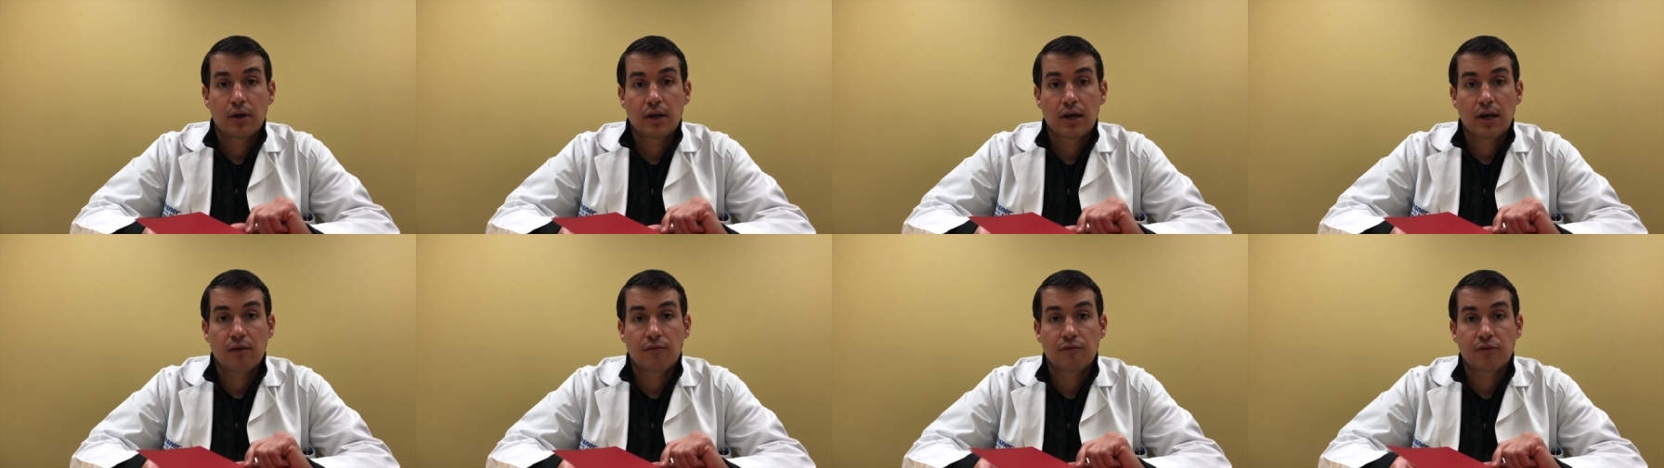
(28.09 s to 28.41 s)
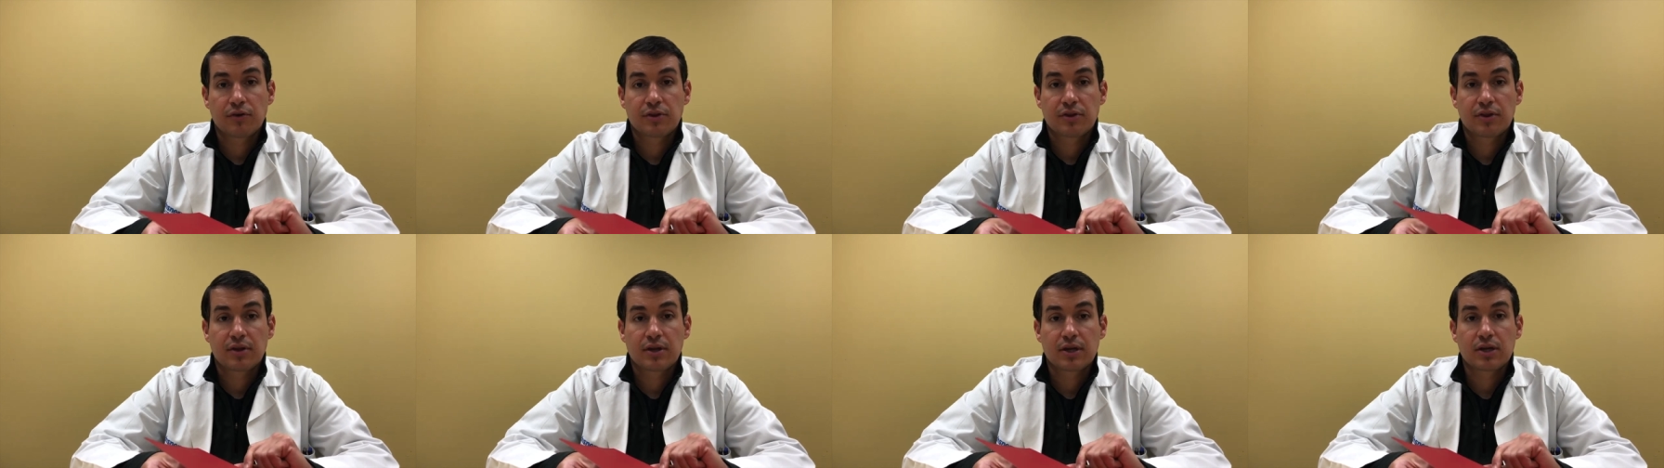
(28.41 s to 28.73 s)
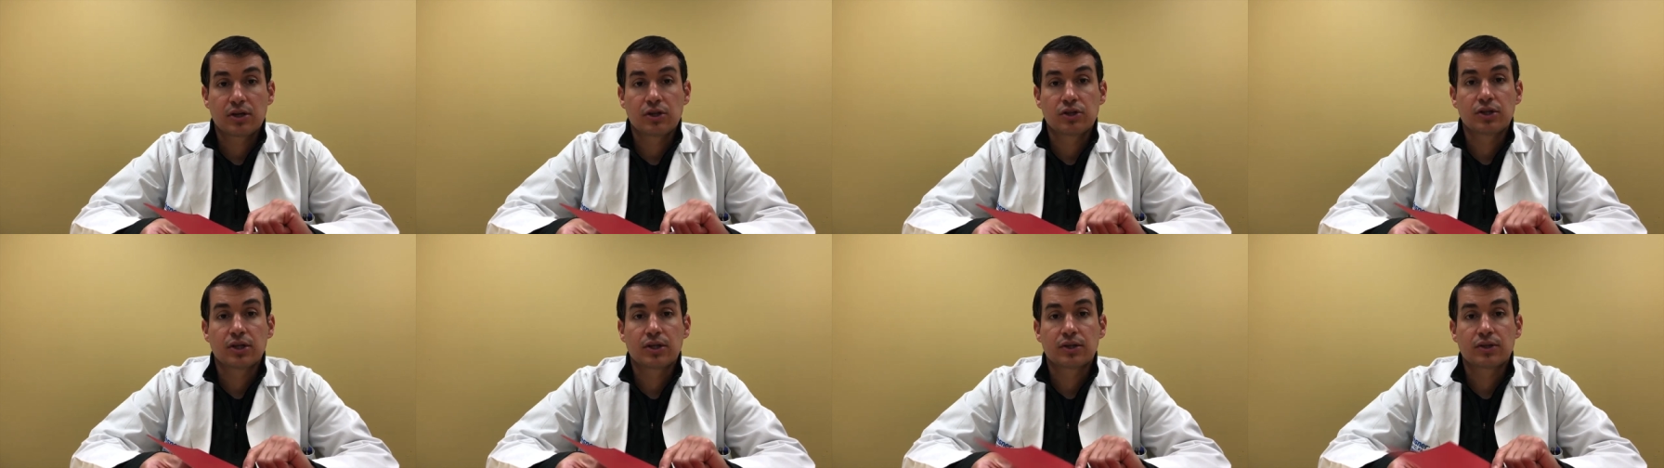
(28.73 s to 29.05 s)
everything
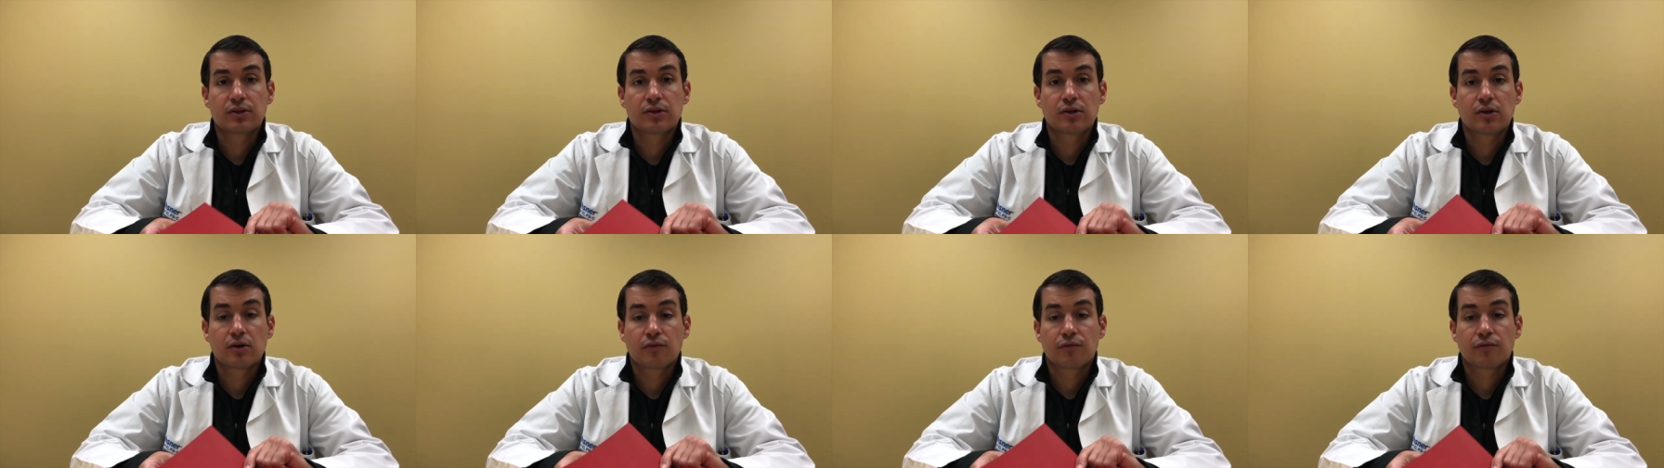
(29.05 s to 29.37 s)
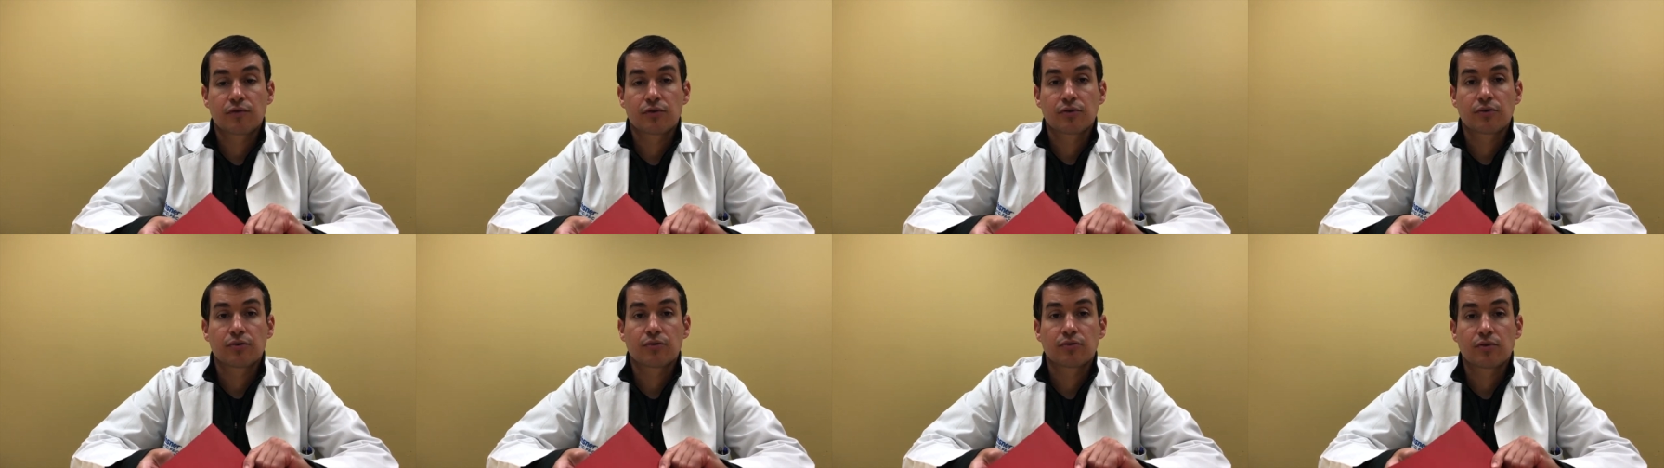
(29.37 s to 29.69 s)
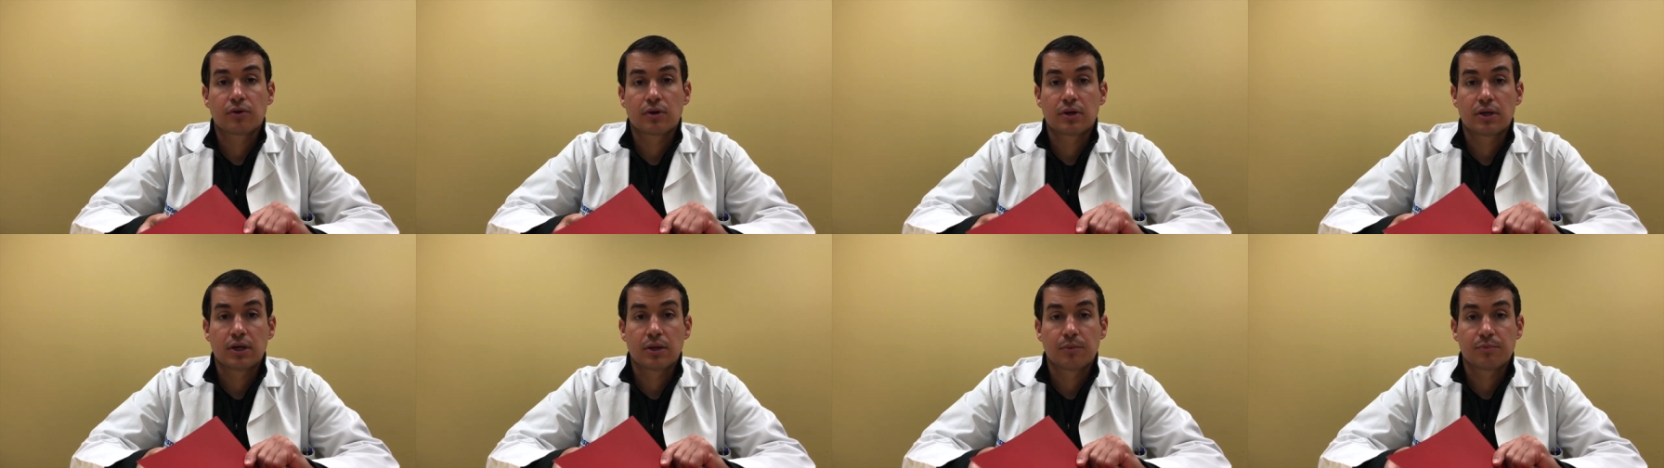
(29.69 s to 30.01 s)
you need to know for
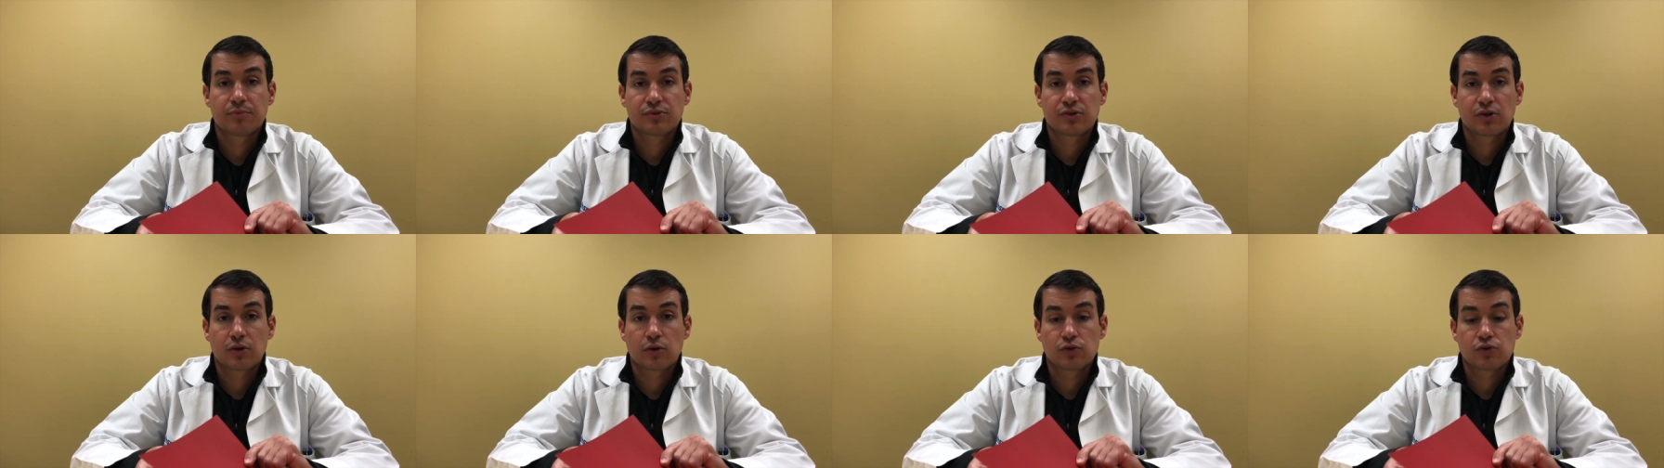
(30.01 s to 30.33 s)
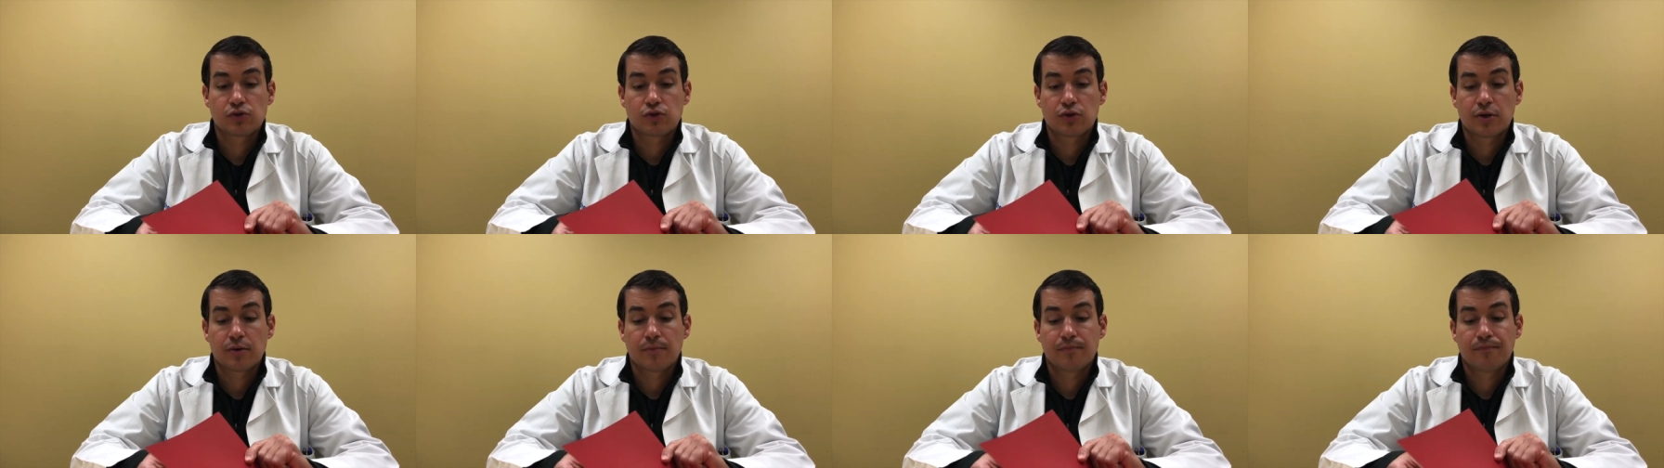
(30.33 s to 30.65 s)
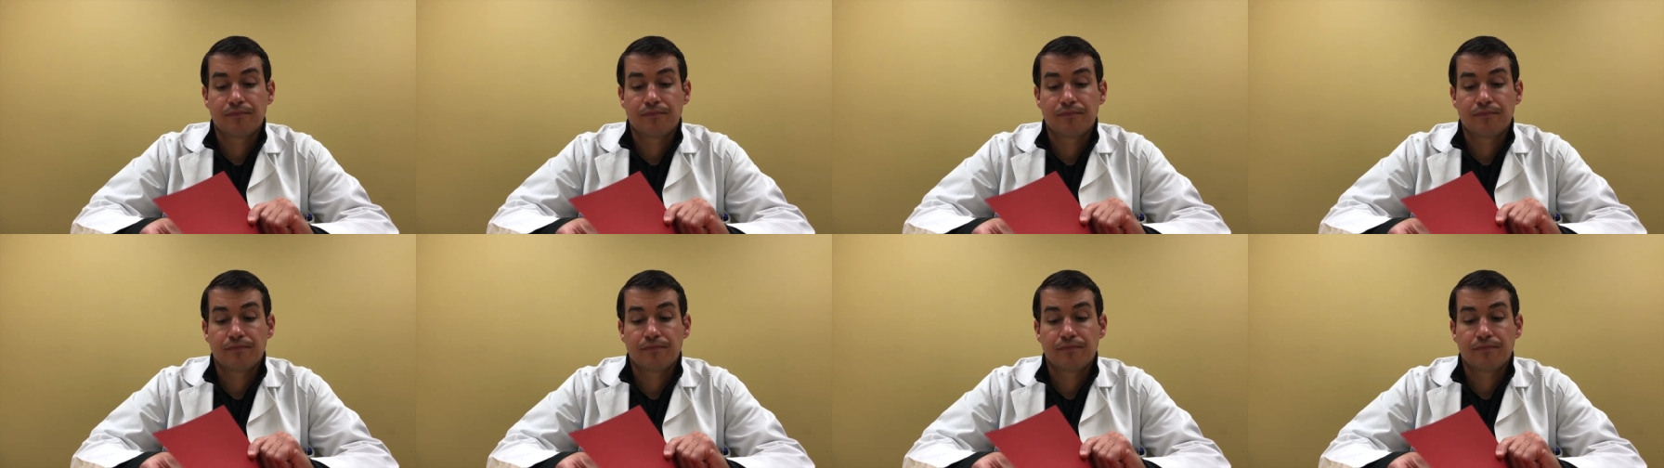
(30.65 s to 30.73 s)
hip surgery.